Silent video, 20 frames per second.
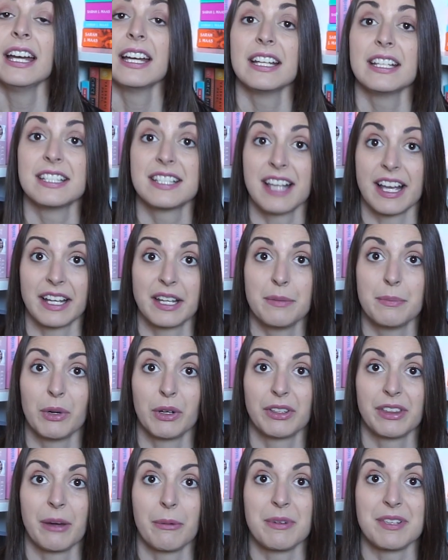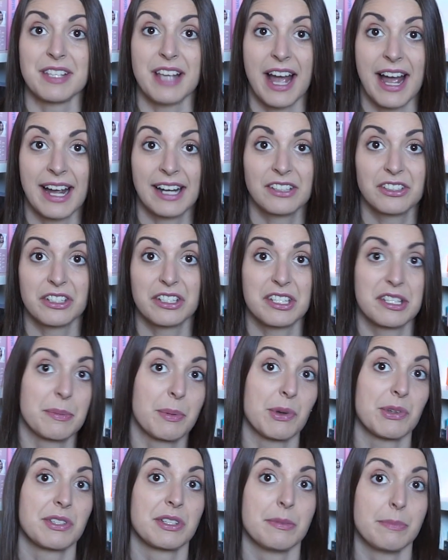A second book that was actually
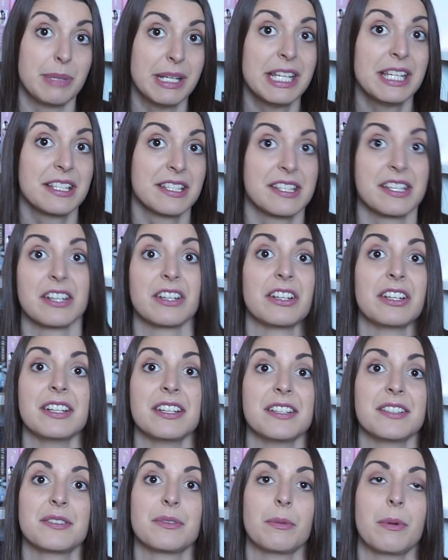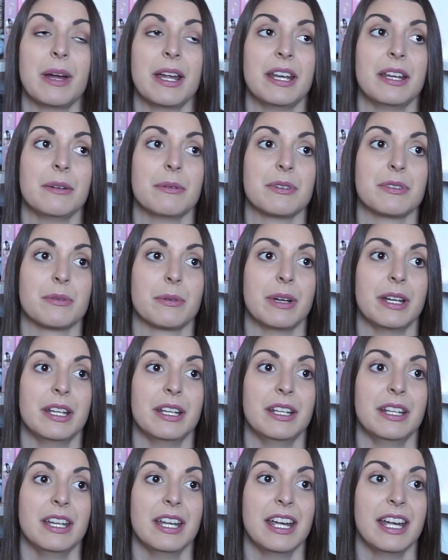supposed to be a series when it was
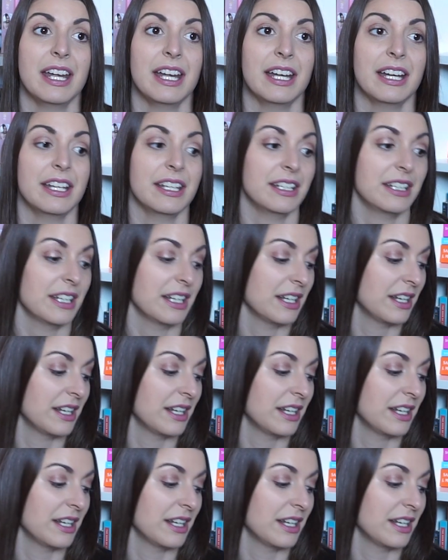written and